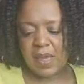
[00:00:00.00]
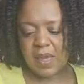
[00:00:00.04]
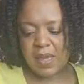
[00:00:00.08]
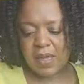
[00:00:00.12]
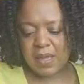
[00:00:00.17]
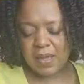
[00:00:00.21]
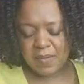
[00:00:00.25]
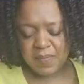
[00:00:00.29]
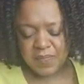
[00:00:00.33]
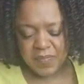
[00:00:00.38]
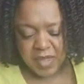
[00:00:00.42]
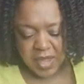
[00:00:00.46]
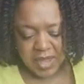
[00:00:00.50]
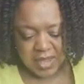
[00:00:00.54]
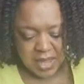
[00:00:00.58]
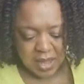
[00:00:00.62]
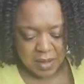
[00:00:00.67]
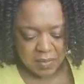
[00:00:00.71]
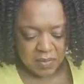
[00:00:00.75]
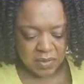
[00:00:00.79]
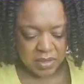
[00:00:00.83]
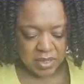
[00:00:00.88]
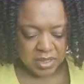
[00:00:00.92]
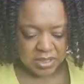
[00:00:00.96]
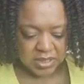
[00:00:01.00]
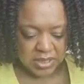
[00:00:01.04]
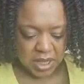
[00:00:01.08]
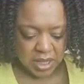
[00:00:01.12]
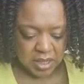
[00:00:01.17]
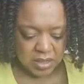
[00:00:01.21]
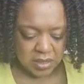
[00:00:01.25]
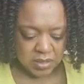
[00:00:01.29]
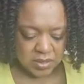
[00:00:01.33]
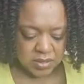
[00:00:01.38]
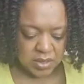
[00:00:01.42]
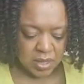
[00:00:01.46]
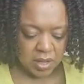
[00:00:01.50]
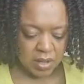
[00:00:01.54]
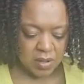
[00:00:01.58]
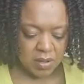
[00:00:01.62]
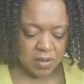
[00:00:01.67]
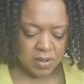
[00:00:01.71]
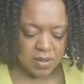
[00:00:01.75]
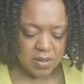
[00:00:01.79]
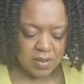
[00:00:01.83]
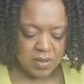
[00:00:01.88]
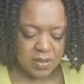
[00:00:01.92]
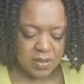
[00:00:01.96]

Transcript: um I am gonna take this out.